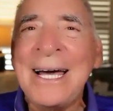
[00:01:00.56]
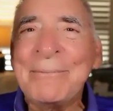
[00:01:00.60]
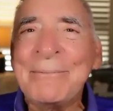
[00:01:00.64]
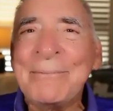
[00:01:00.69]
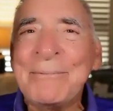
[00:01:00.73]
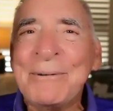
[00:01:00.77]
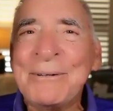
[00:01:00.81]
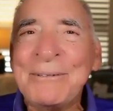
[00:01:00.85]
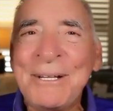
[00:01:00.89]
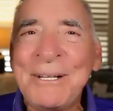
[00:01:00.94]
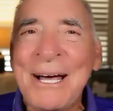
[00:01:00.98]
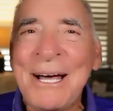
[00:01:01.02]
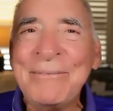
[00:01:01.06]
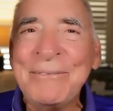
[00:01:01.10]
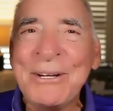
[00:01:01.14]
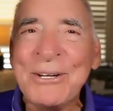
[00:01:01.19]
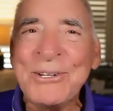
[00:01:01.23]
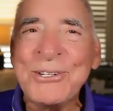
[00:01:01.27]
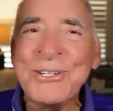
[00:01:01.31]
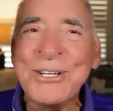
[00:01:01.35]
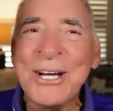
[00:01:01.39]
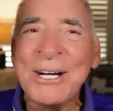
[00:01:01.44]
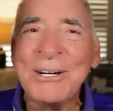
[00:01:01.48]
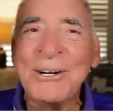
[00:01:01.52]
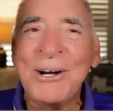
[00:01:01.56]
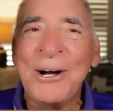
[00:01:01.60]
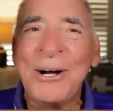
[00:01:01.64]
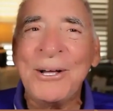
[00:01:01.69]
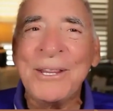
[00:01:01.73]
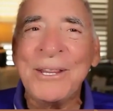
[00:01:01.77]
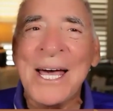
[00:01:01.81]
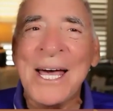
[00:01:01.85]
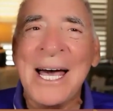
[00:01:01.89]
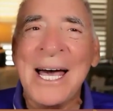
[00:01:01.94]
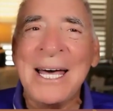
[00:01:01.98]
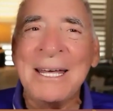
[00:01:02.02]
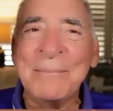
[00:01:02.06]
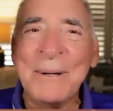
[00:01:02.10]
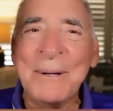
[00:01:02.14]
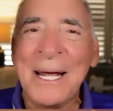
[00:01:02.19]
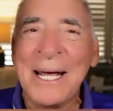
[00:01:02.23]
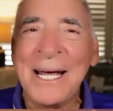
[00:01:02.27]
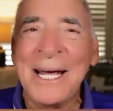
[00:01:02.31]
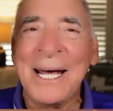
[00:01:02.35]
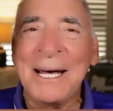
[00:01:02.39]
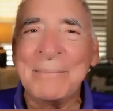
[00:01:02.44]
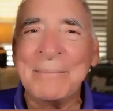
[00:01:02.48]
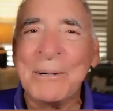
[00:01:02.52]
would love to share all that.
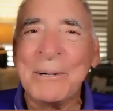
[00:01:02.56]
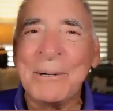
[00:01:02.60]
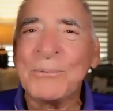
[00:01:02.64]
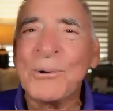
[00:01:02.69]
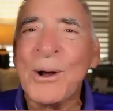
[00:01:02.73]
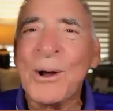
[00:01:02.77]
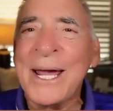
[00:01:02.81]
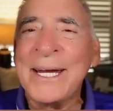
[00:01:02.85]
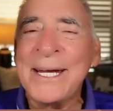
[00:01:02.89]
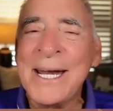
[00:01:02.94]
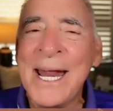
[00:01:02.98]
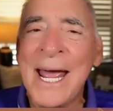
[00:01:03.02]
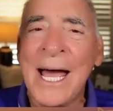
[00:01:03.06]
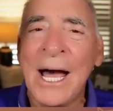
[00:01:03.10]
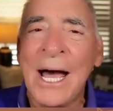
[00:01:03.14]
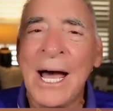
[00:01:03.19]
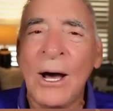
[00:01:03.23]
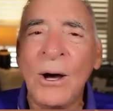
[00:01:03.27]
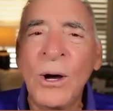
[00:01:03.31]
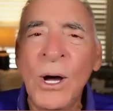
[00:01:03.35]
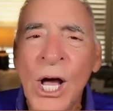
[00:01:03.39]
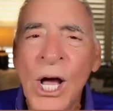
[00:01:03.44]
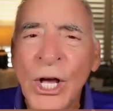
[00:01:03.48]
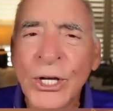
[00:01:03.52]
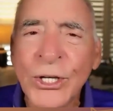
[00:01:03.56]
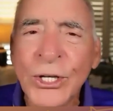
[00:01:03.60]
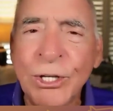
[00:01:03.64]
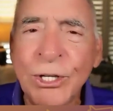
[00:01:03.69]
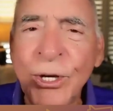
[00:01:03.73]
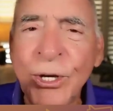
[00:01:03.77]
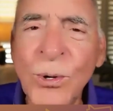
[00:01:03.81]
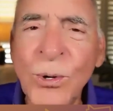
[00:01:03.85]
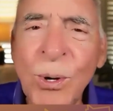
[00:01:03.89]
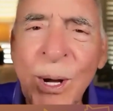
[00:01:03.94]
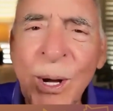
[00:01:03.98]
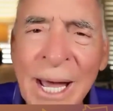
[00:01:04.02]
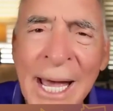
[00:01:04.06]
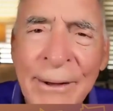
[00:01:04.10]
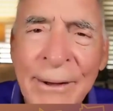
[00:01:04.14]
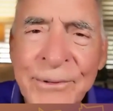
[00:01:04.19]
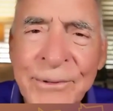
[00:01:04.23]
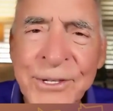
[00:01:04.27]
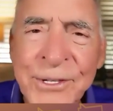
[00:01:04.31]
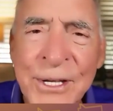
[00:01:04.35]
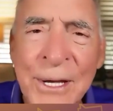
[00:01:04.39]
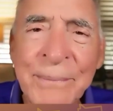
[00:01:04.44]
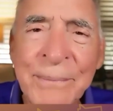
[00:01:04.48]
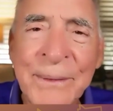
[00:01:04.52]
But right now, you have
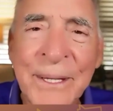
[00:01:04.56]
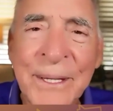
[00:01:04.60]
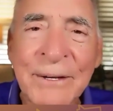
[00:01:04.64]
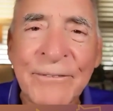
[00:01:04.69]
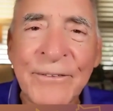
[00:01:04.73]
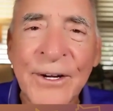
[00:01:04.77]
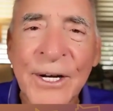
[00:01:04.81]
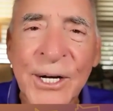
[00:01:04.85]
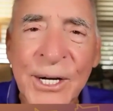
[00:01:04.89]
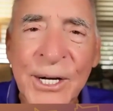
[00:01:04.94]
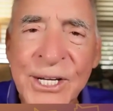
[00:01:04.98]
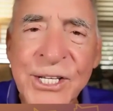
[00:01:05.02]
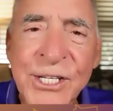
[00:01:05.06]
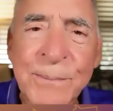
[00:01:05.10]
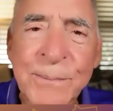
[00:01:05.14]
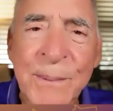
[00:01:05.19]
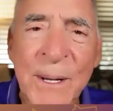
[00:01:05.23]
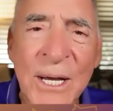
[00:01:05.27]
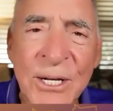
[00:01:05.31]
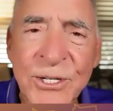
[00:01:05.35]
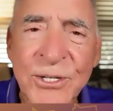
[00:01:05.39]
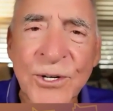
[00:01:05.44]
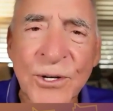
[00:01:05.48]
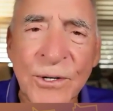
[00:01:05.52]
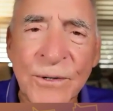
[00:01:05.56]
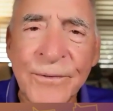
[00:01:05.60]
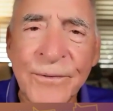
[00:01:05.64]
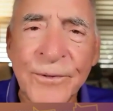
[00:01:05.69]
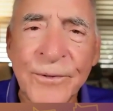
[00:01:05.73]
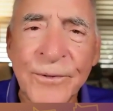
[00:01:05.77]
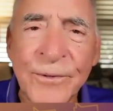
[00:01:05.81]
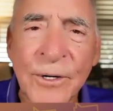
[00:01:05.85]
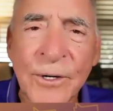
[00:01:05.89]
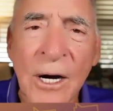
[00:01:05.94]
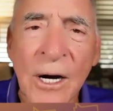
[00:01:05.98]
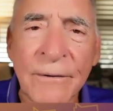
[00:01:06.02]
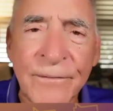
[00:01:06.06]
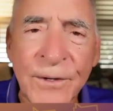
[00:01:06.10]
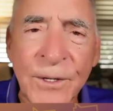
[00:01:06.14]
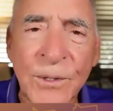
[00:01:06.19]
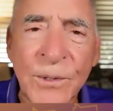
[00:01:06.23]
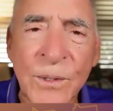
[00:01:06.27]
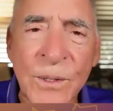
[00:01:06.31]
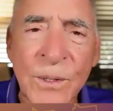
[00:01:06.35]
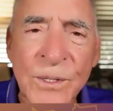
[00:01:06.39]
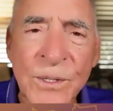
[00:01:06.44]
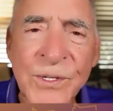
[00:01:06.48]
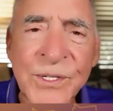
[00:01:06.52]
something very special for our
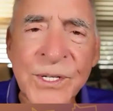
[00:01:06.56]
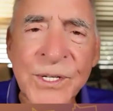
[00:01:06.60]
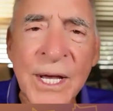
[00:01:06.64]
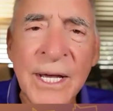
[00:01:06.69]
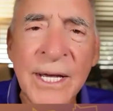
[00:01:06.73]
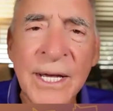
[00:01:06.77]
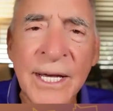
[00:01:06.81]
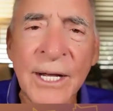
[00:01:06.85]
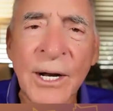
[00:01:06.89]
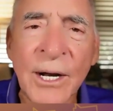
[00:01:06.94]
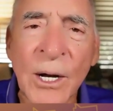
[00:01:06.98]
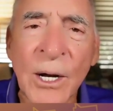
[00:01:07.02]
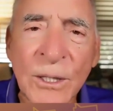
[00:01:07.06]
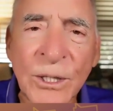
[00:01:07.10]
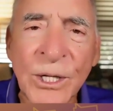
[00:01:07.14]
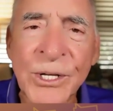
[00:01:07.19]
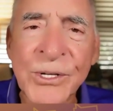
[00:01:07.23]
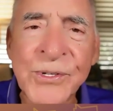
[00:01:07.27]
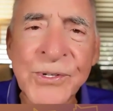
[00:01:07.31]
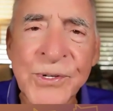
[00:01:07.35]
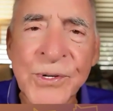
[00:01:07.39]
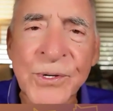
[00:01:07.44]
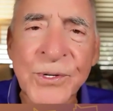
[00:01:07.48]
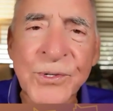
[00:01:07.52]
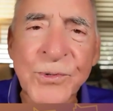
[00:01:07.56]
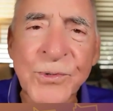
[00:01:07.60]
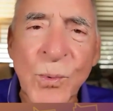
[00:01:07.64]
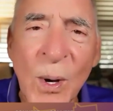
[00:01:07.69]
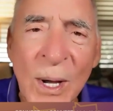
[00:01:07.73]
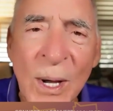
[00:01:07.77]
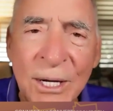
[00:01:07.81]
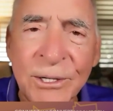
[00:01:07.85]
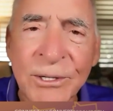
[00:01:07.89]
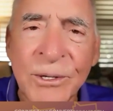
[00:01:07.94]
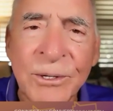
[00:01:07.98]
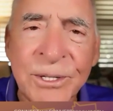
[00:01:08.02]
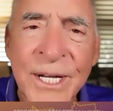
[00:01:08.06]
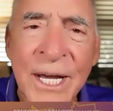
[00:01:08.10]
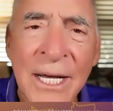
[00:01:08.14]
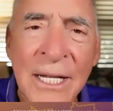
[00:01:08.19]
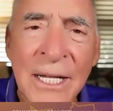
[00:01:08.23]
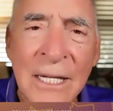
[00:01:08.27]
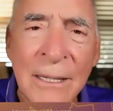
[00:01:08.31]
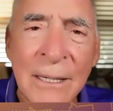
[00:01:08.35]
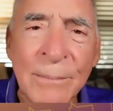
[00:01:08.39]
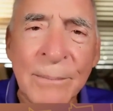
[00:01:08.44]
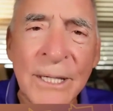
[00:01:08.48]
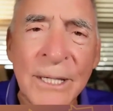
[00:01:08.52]
viewers and our listeners. Why don't you
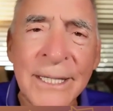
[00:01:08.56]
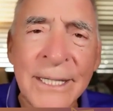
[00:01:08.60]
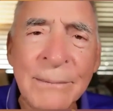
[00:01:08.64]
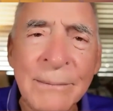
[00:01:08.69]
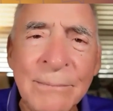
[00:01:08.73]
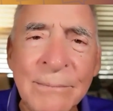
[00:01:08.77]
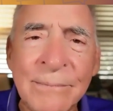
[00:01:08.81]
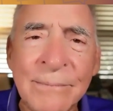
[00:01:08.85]
tell them, Leah?